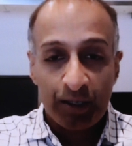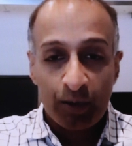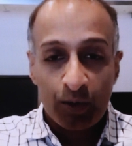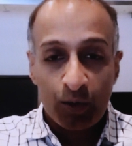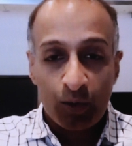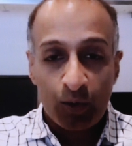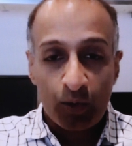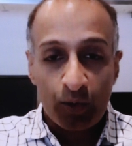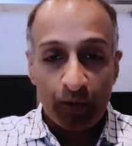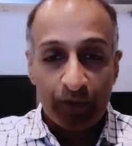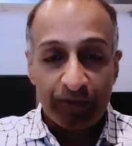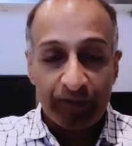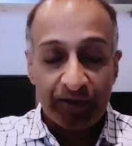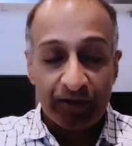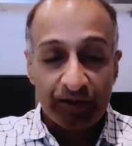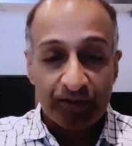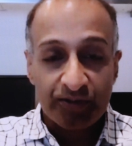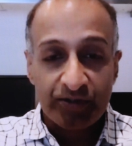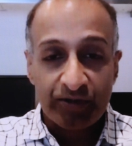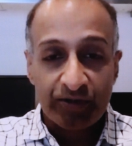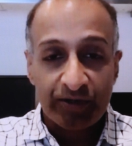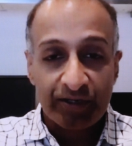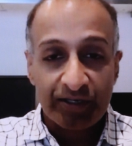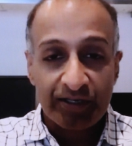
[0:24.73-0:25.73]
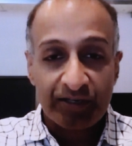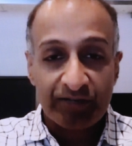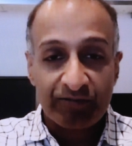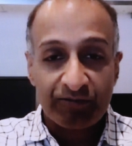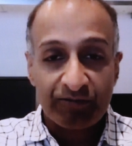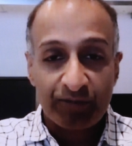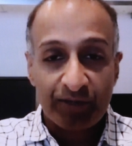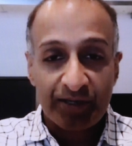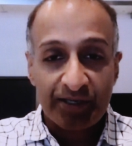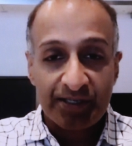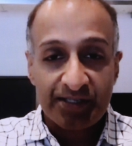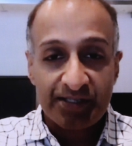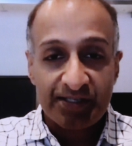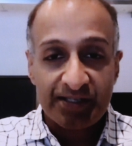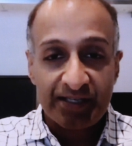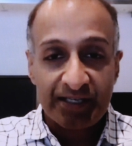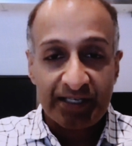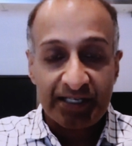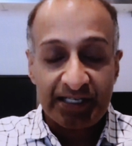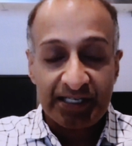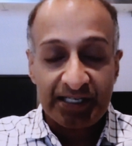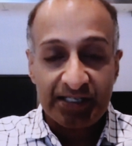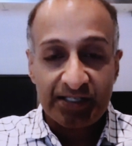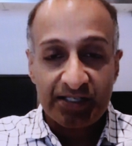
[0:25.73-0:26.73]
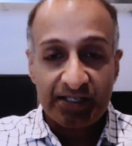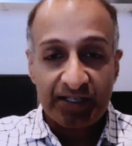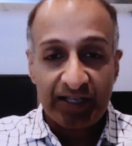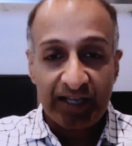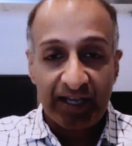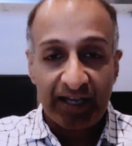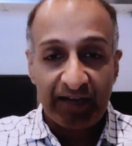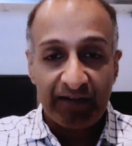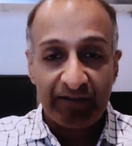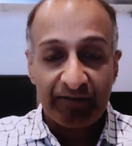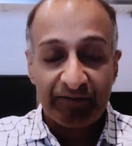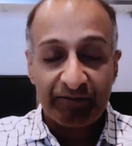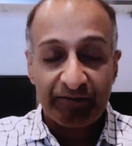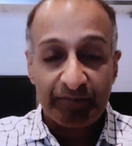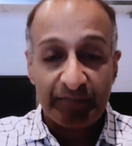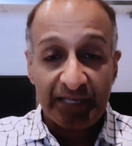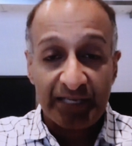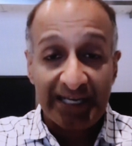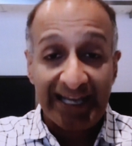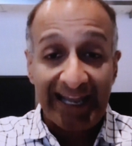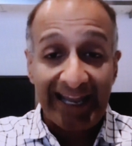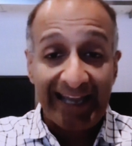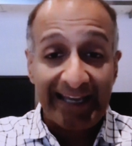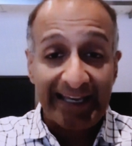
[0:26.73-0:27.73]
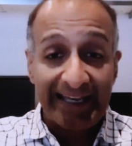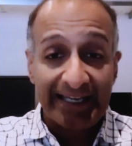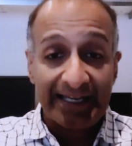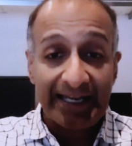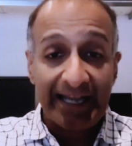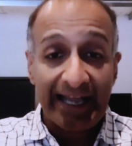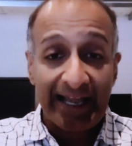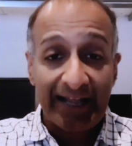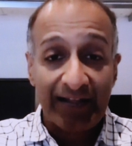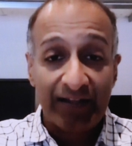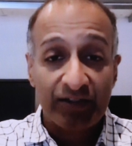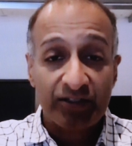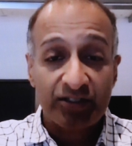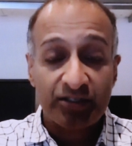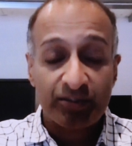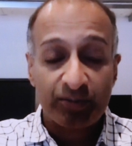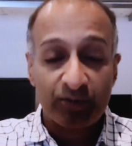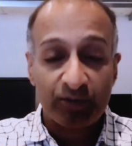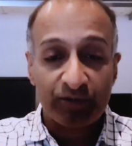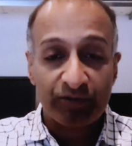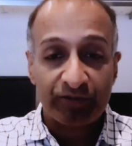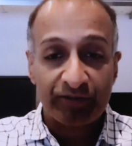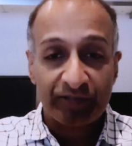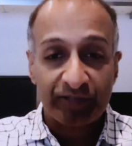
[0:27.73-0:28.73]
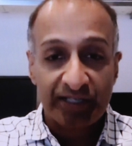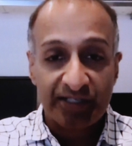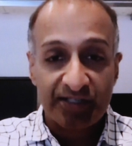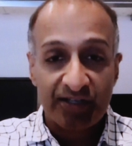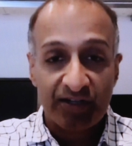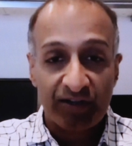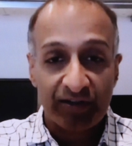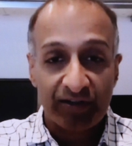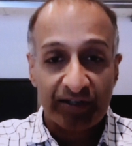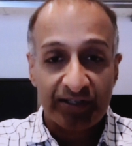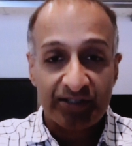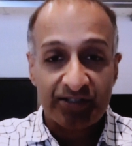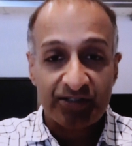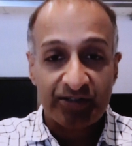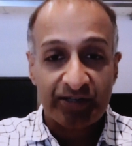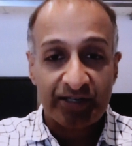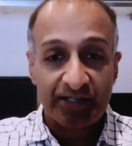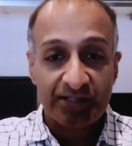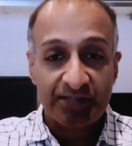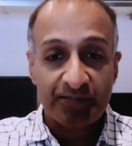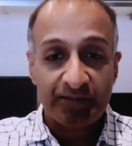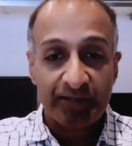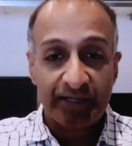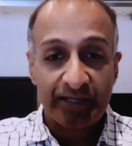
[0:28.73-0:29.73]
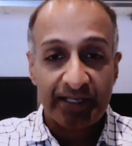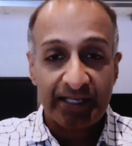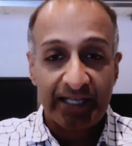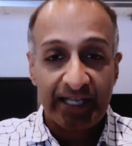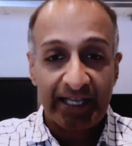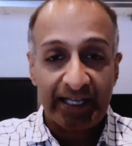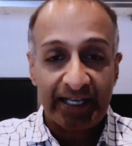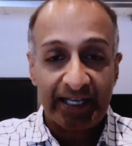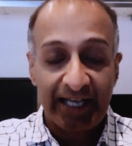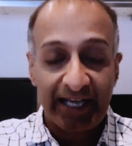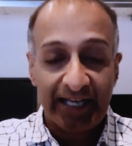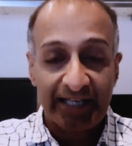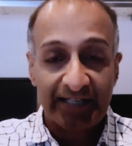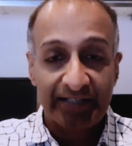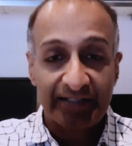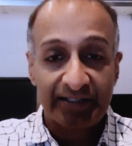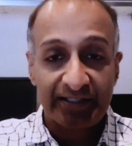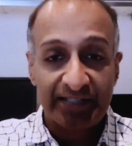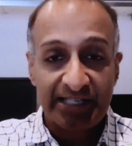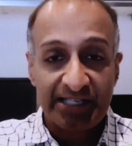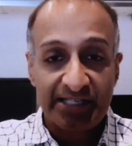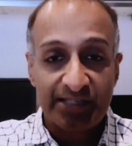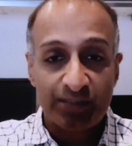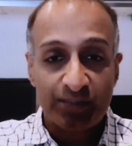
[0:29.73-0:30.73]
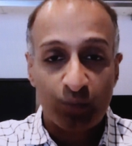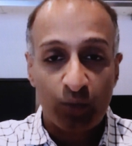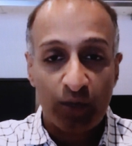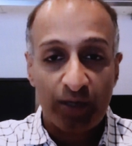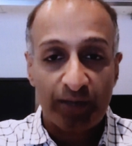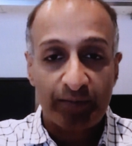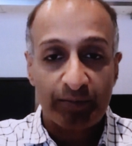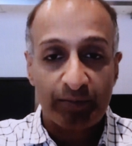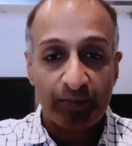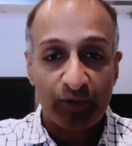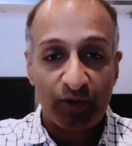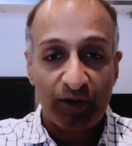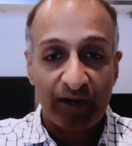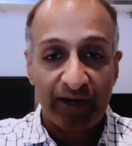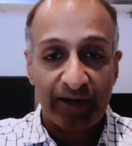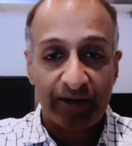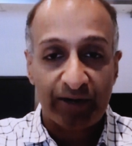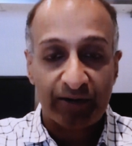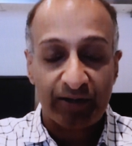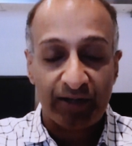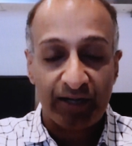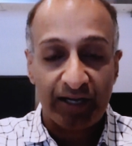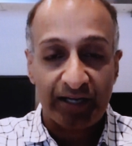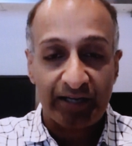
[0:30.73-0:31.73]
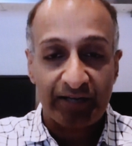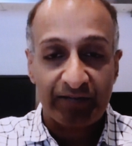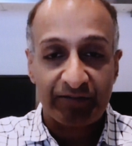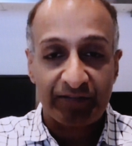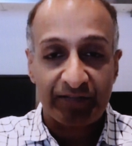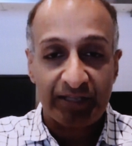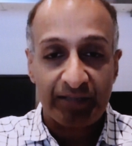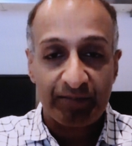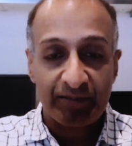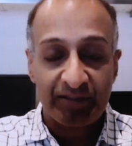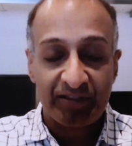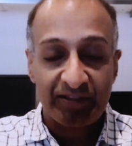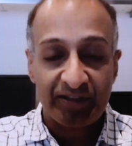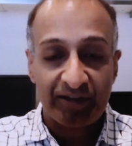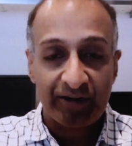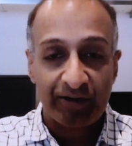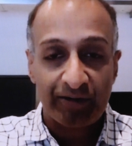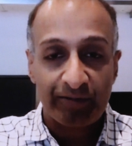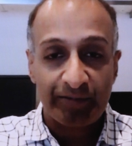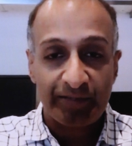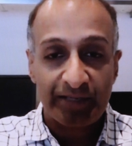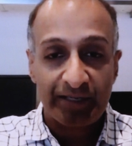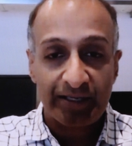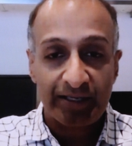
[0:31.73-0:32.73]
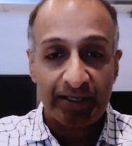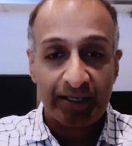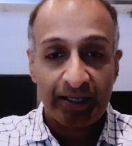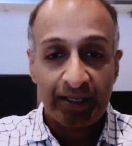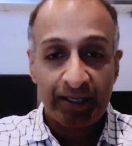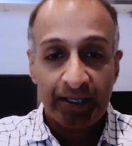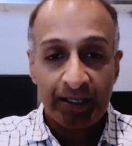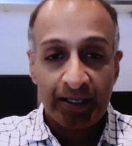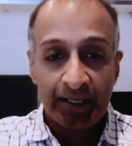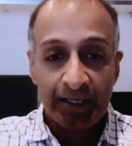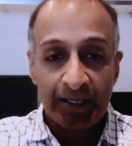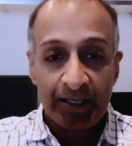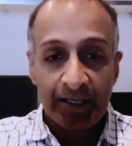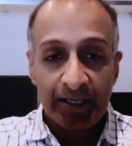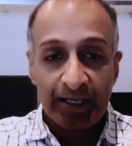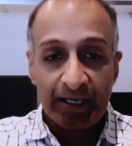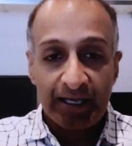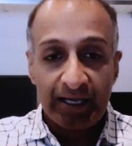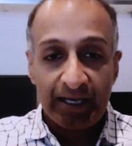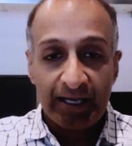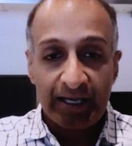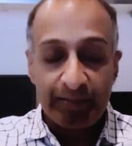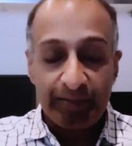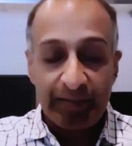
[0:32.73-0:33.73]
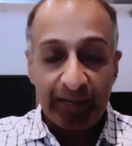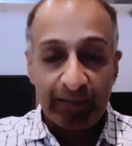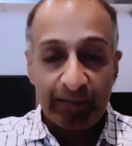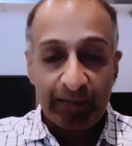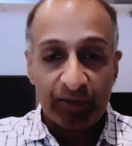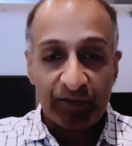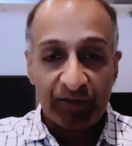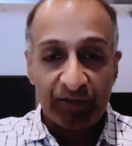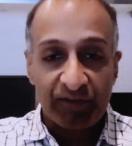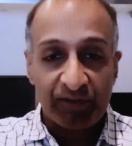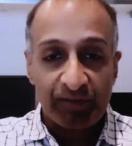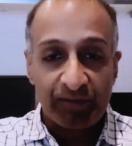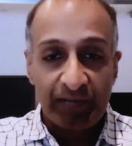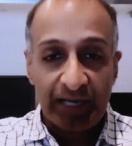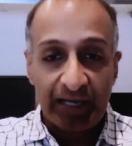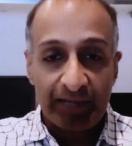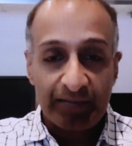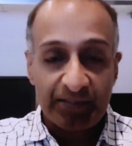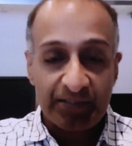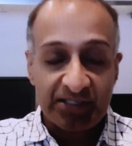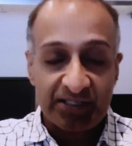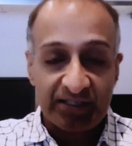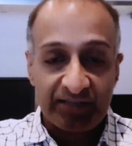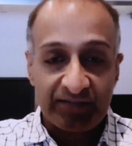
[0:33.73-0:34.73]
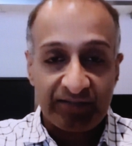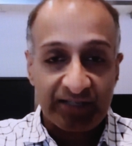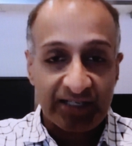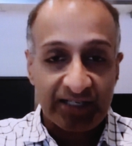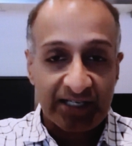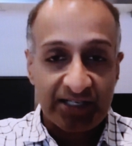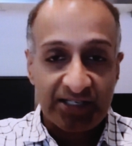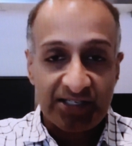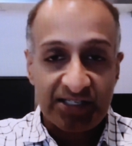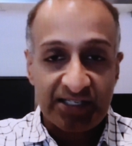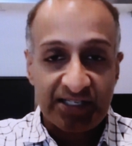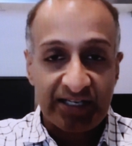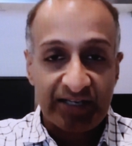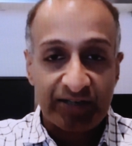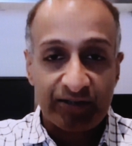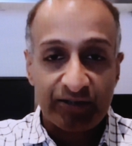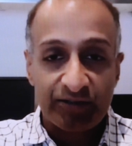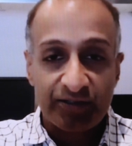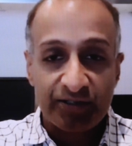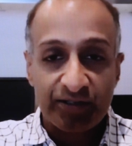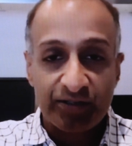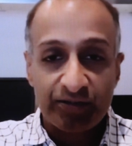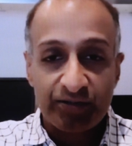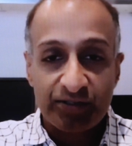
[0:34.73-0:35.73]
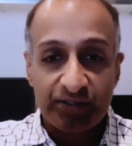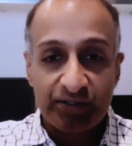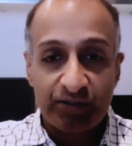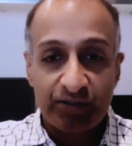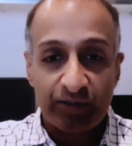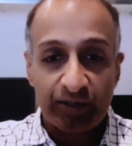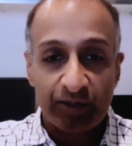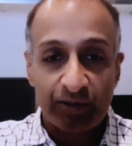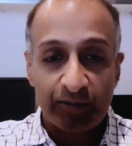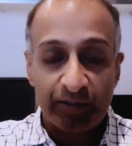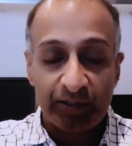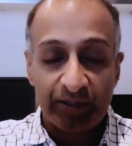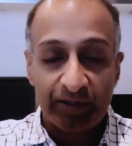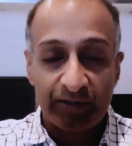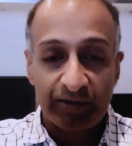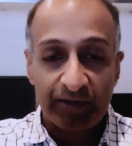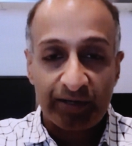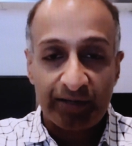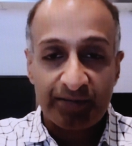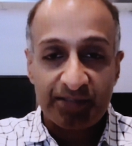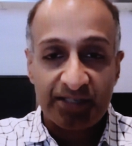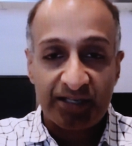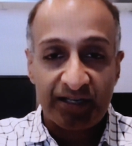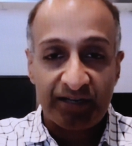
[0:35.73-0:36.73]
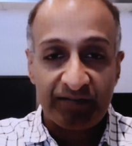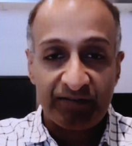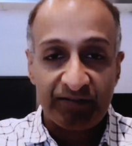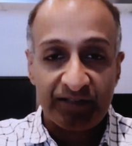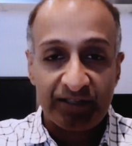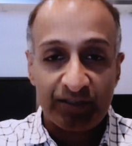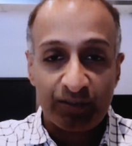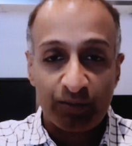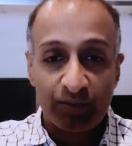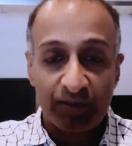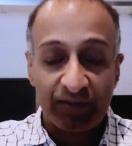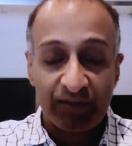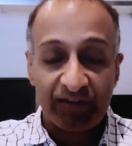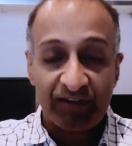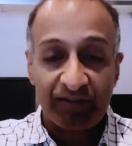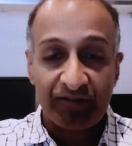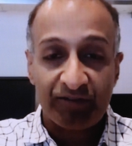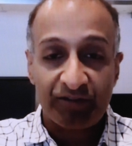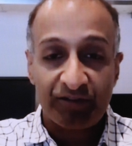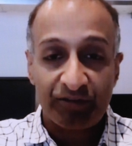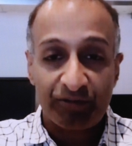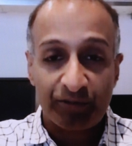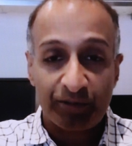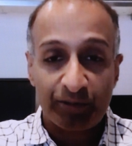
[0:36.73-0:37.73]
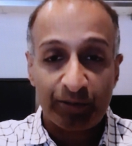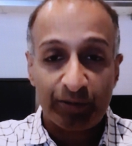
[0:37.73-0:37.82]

or the alternative was they need to have been ineligible for an autologous transplant and had at least one prior line of chemotherapy. Uh, the pembrolizumab is given at a standard dose, 200 milligrams IV, once every three